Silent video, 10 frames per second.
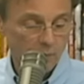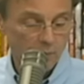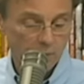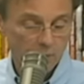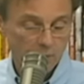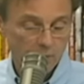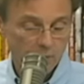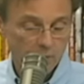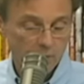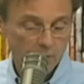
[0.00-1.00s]

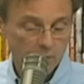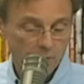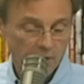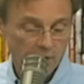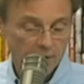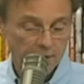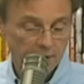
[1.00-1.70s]
No one is speaking in this clip.